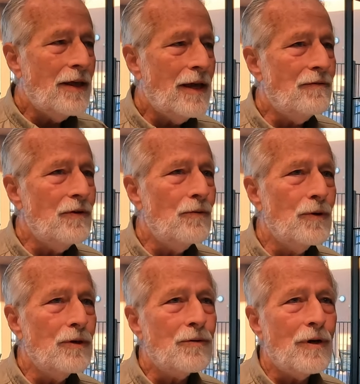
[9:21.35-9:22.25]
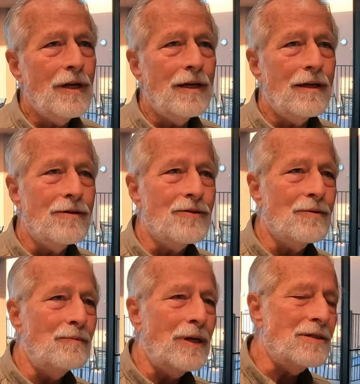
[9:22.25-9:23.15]
have no real training other
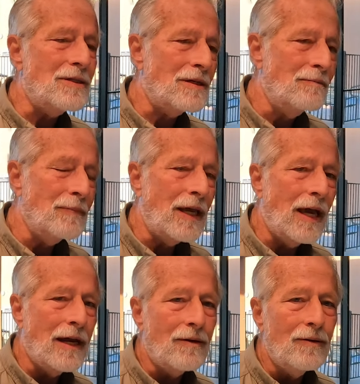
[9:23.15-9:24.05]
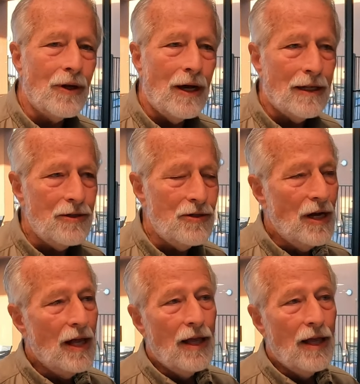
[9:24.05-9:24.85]
some basic mechanical knowledge,